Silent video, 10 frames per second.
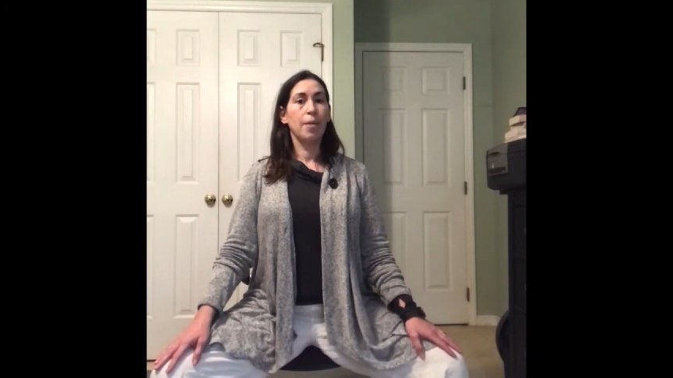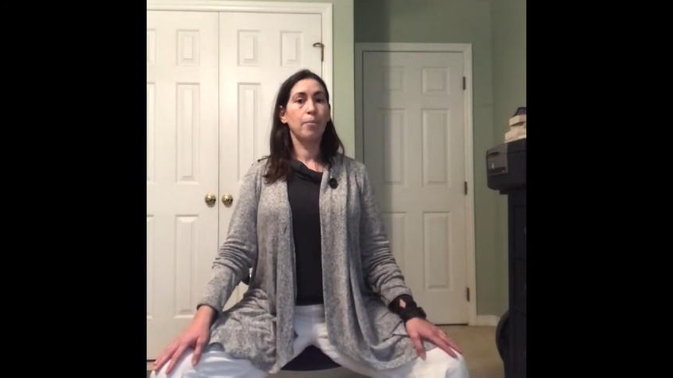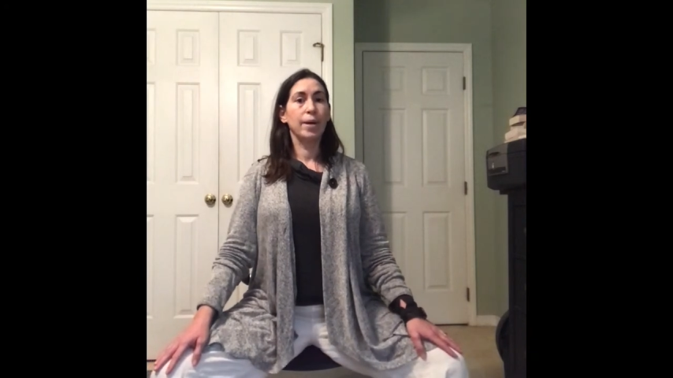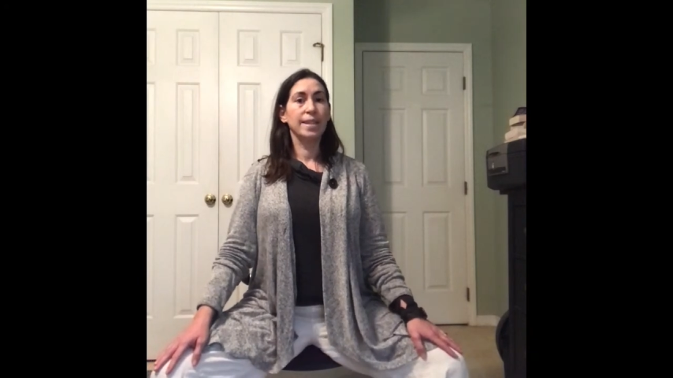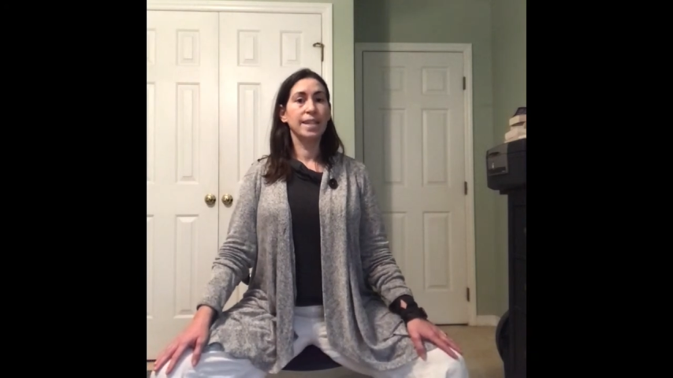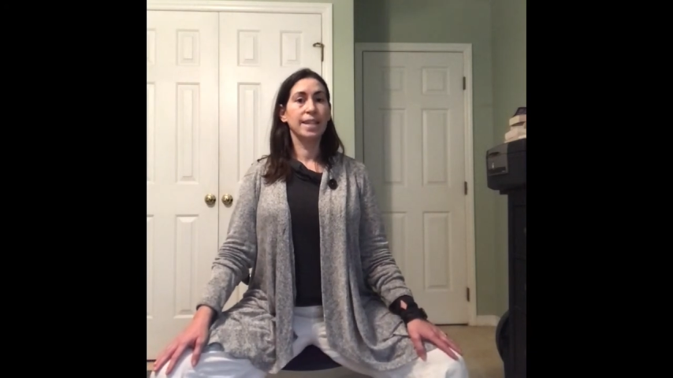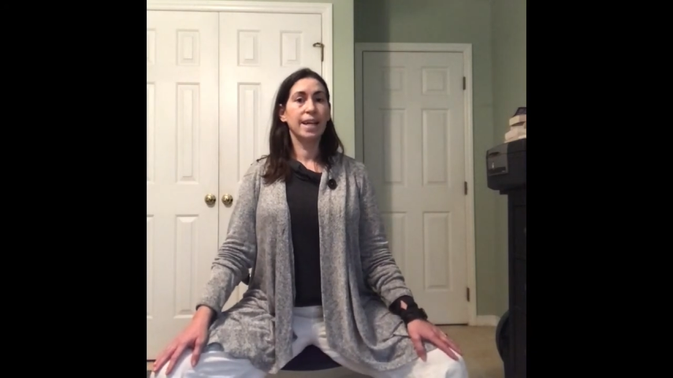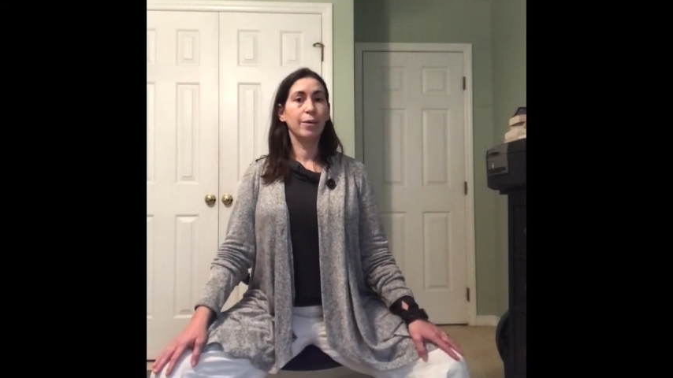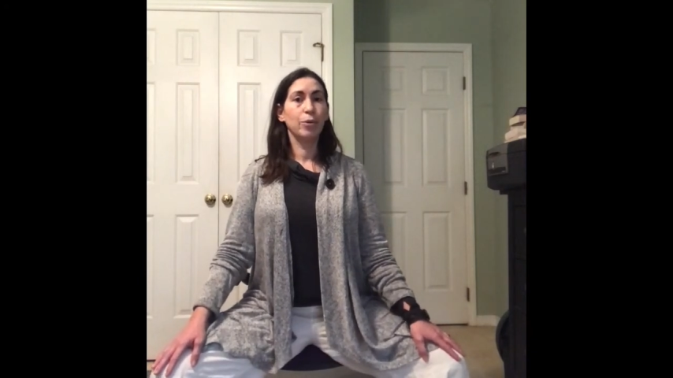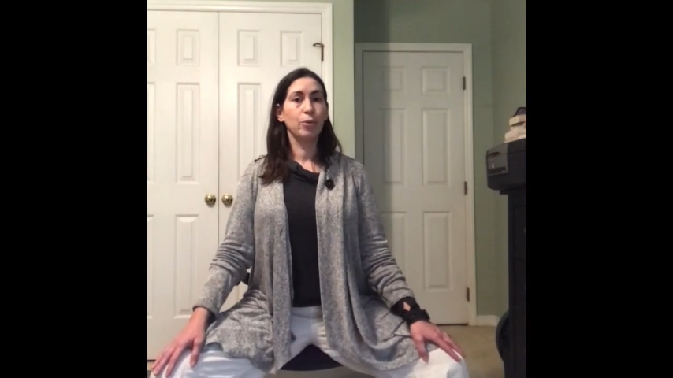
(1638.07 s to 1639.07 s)
pressing
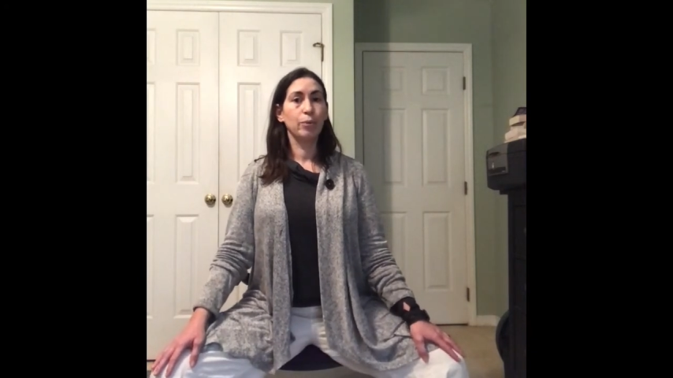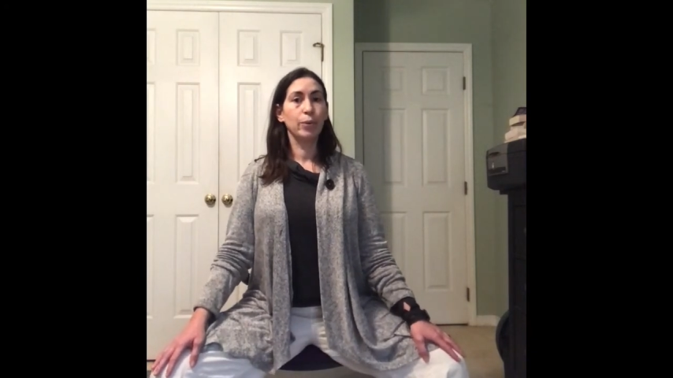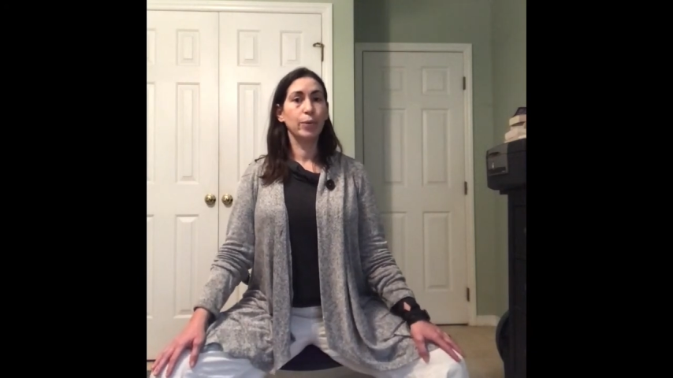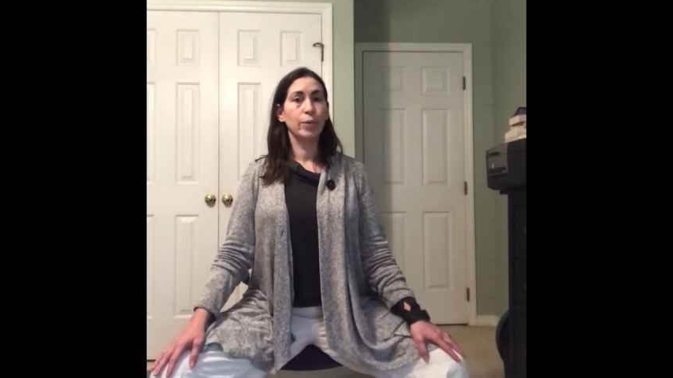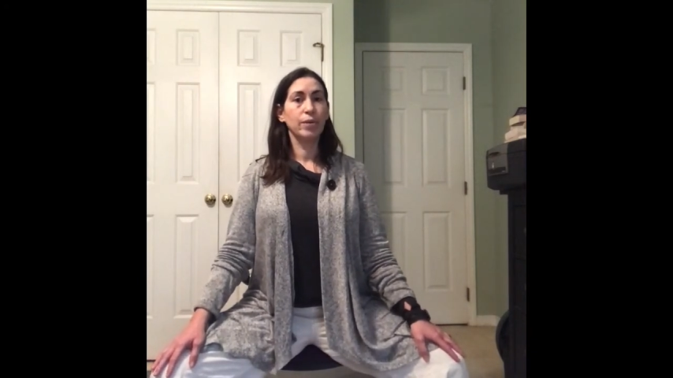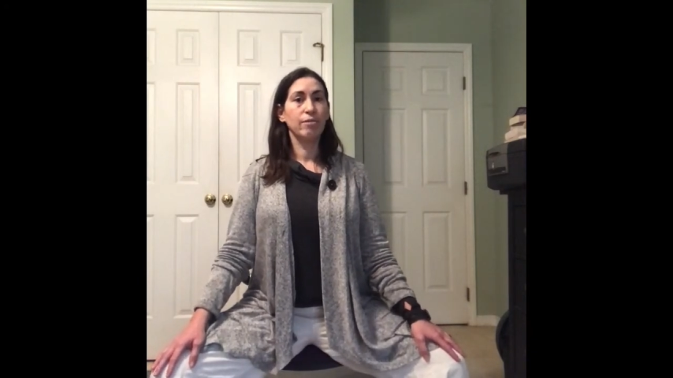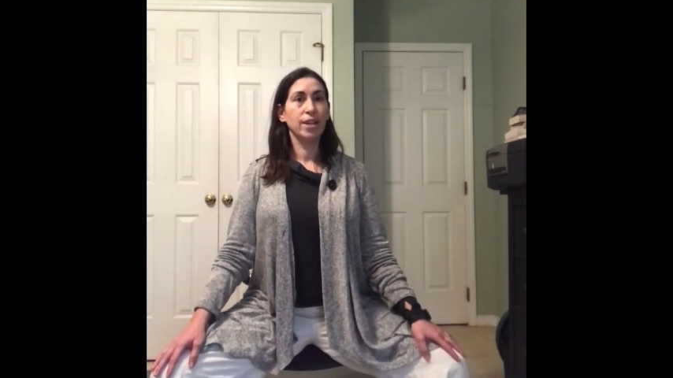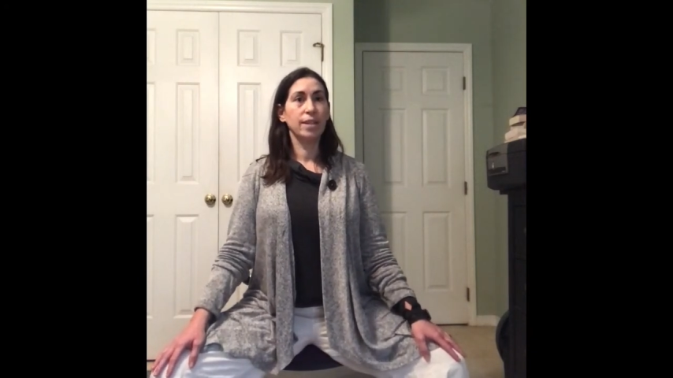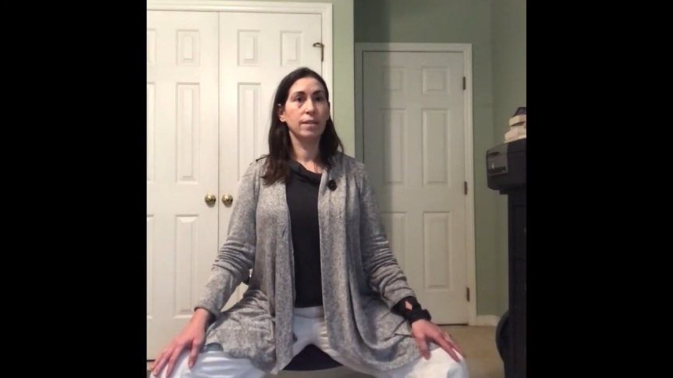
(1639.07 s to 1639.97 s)
down through the feet.